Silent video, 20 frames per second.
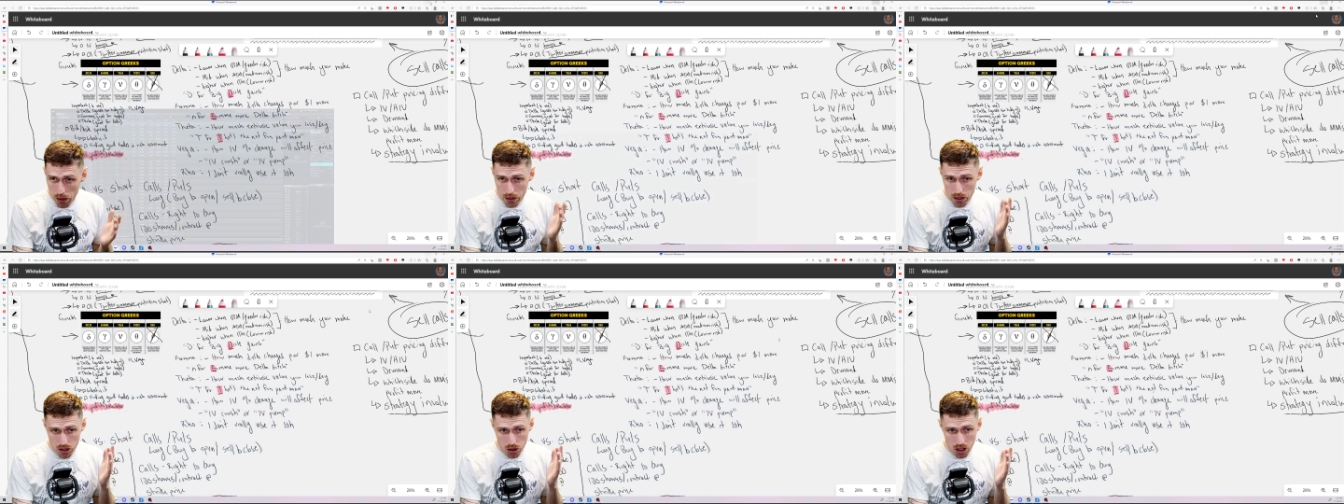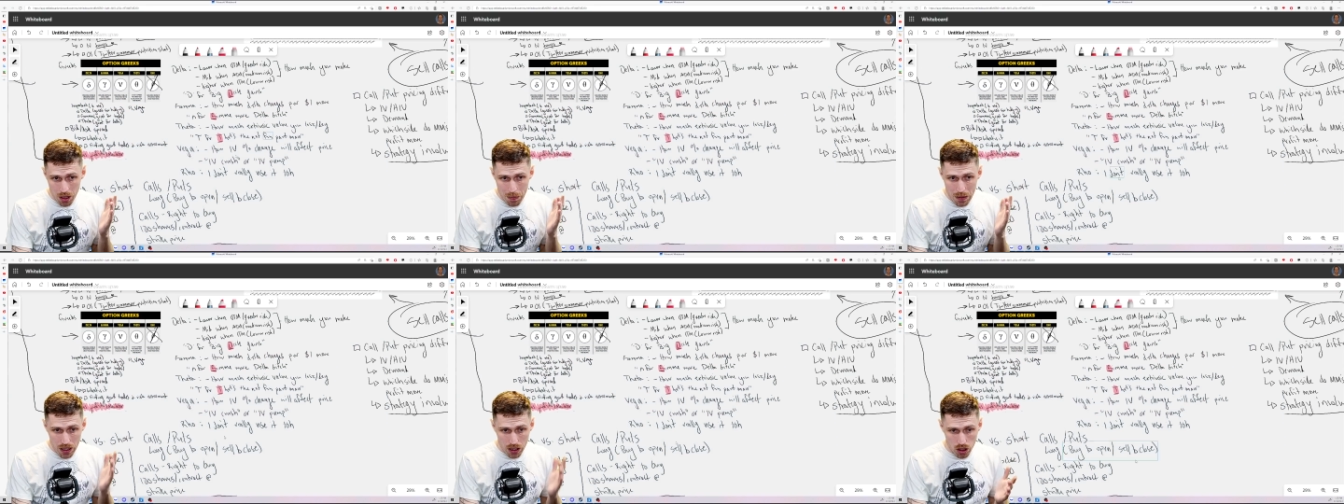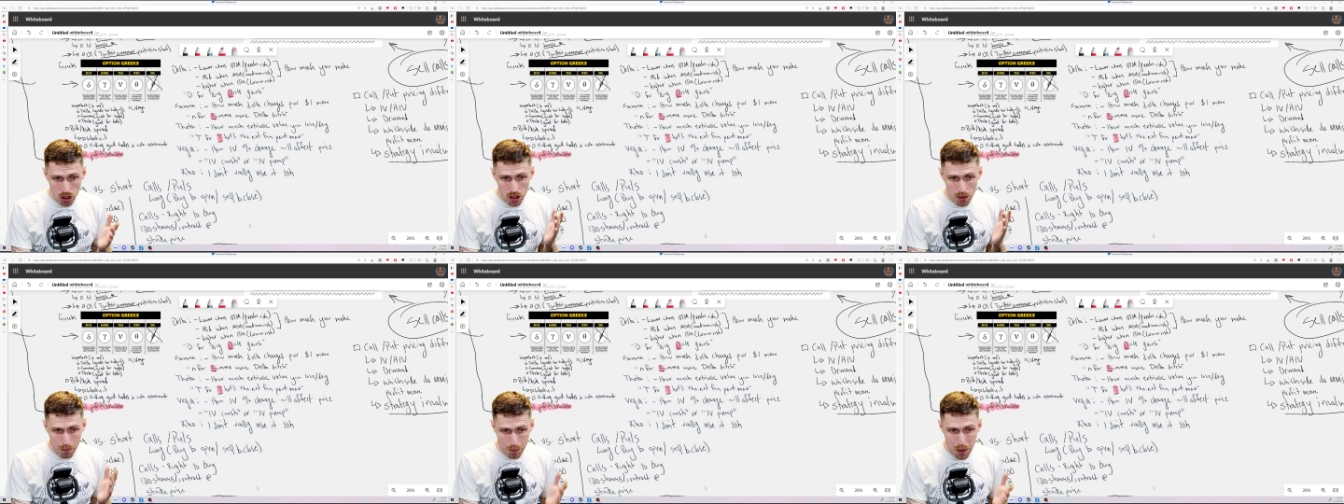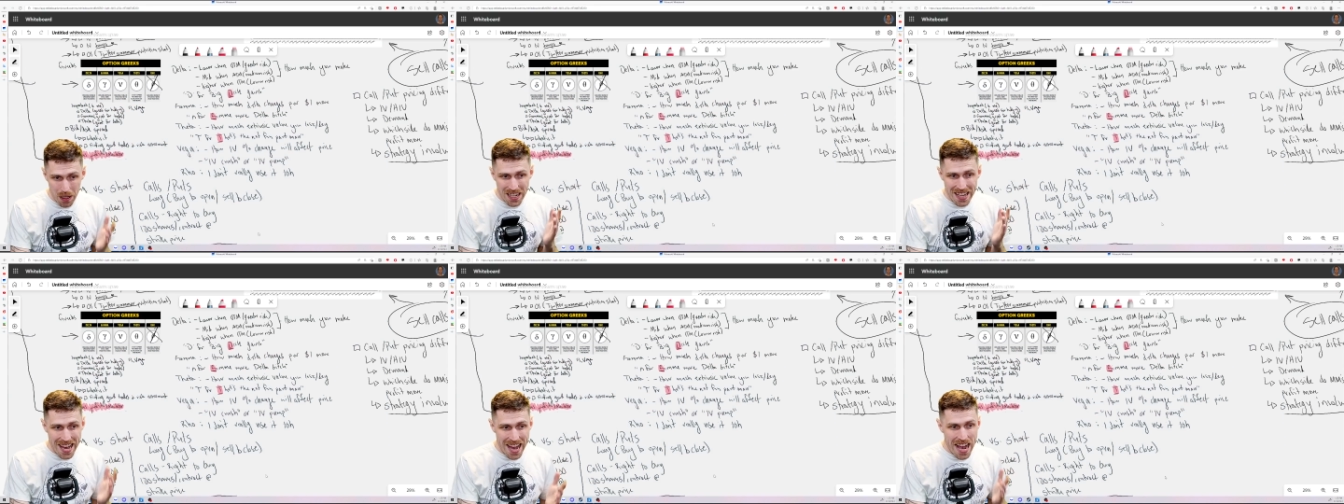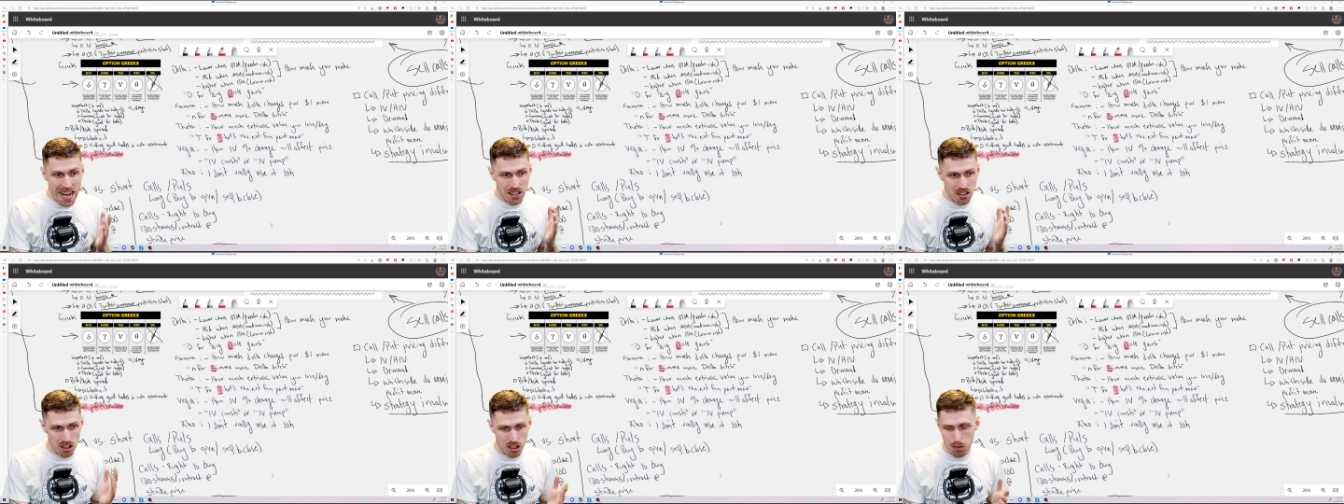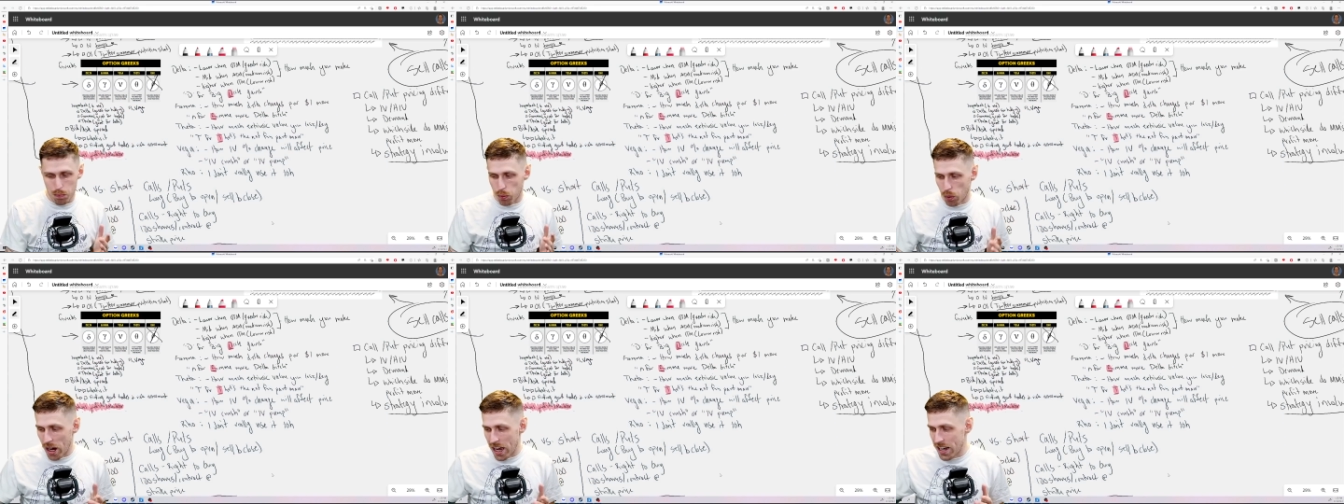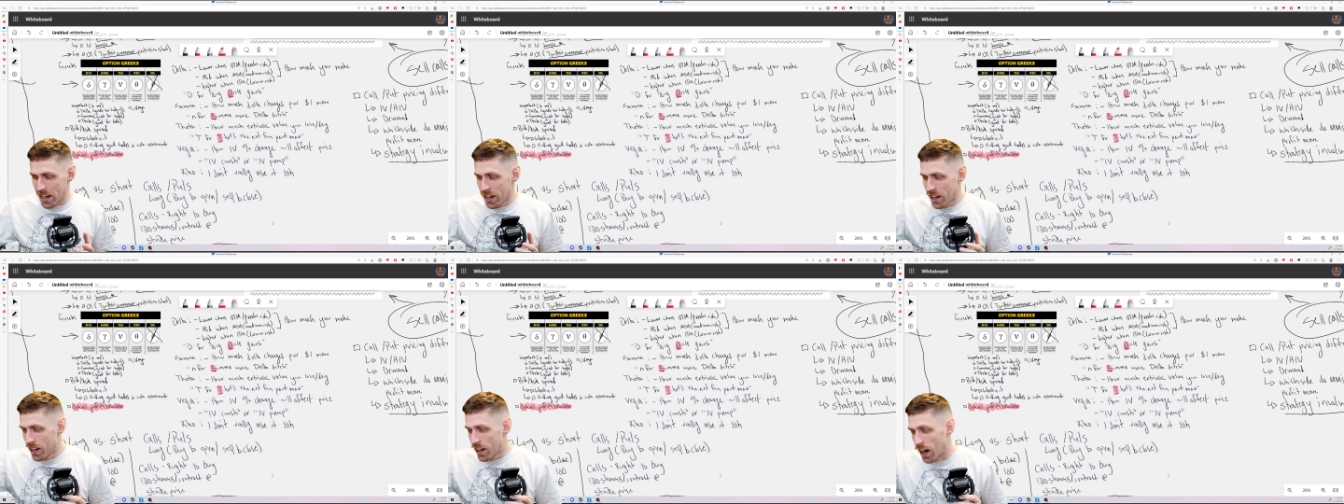there's going to be a good bid-ask
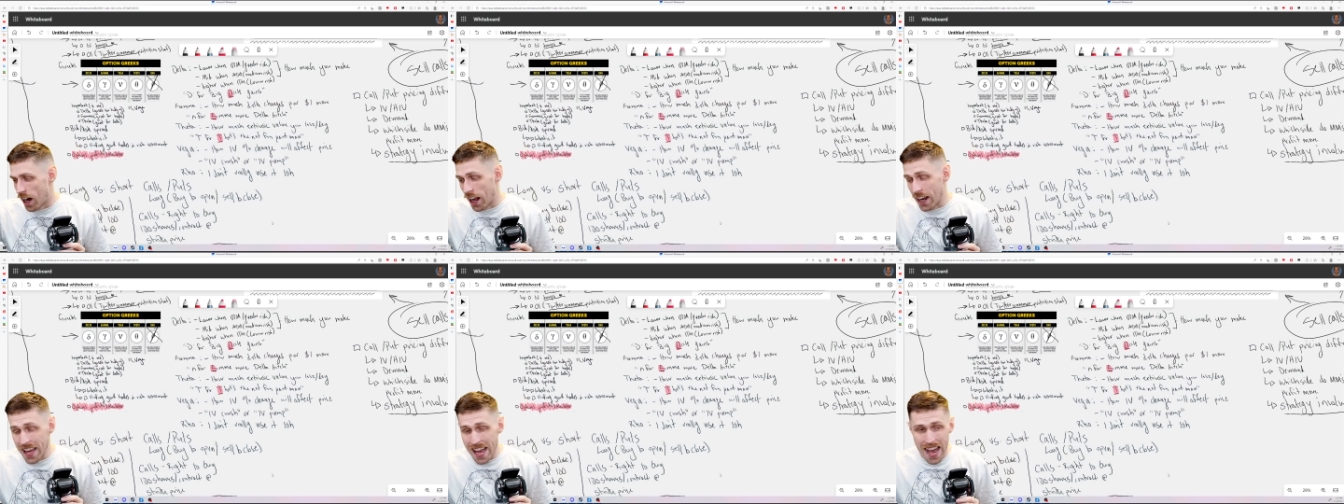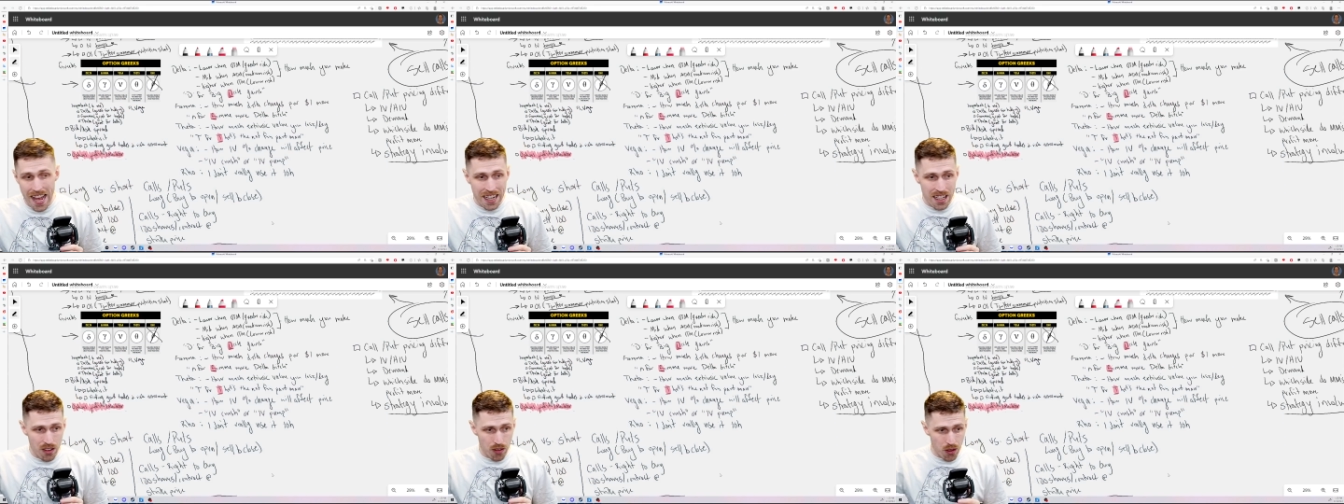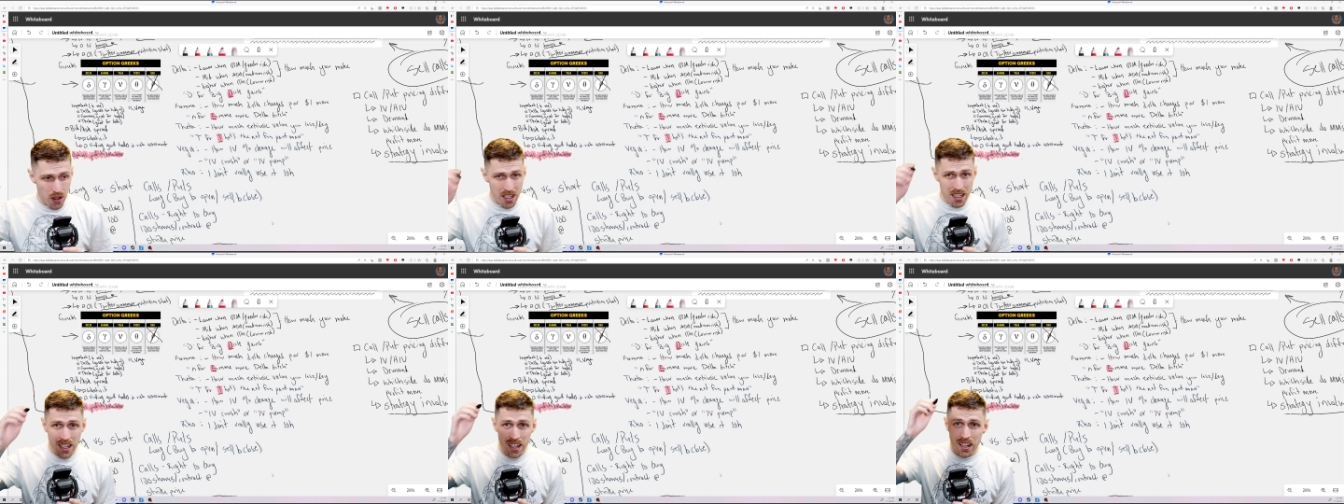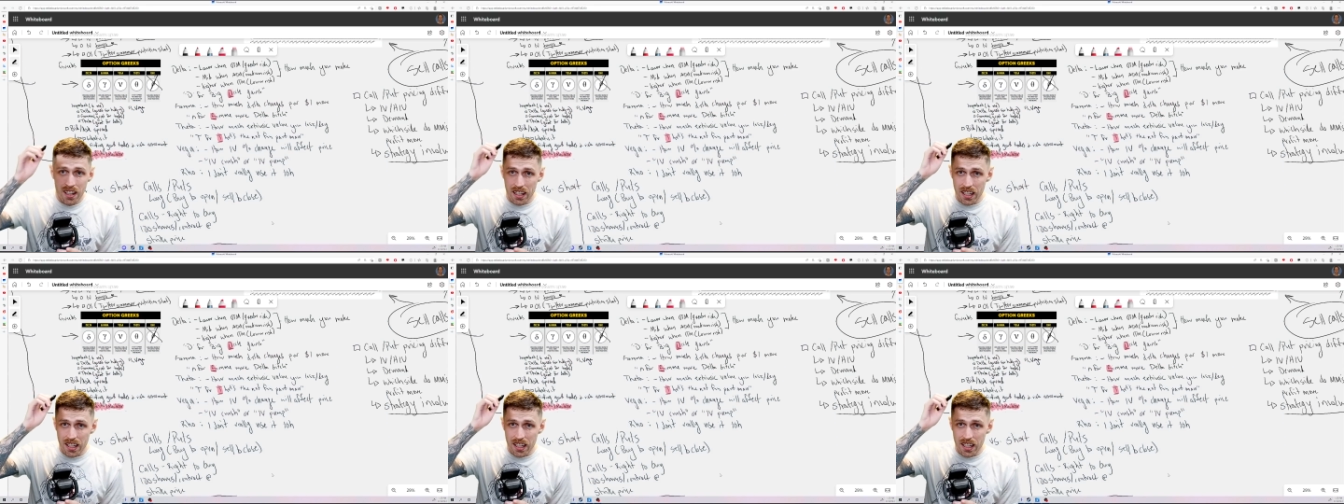spread on anything